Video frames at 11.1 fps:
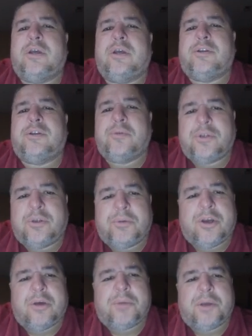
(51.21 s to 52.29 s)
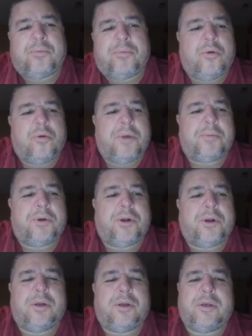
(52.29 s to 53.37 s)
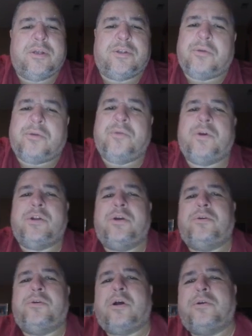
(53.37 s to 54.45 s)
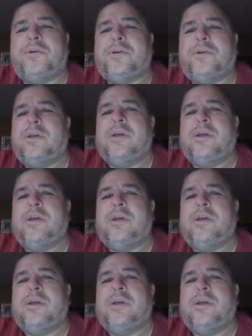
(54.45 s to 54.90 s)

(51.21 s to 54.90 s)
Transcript: As soon as you become a pro member, it's only one hundred dollars.